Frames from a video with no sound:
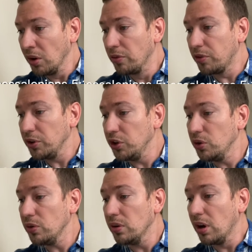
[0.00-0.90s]
For
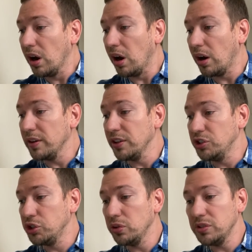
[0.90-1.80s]
you are the
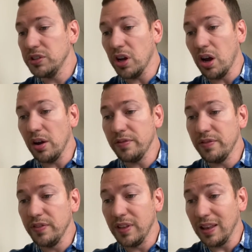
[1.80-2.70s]
children
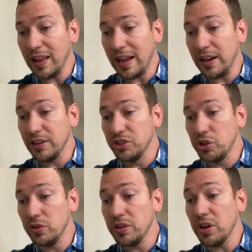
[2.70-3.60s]
of the light,
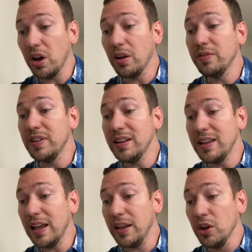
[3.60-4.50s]
children of the
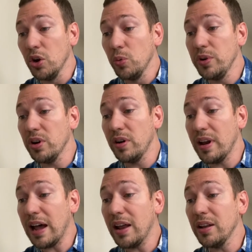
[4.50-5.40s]
day. We are
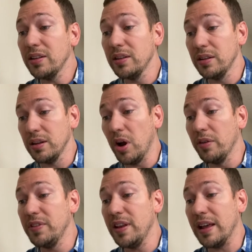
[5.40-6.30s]
not
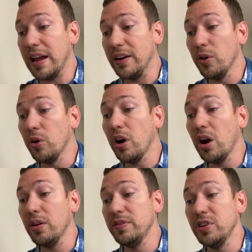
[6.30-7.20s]
of the night or
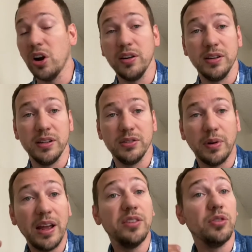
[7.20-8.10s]
of darkness,
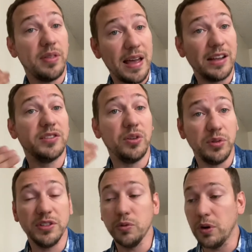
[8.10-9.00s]
right? So that's the
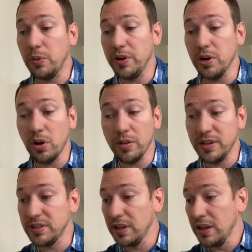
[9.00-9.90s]
reason why we know all this.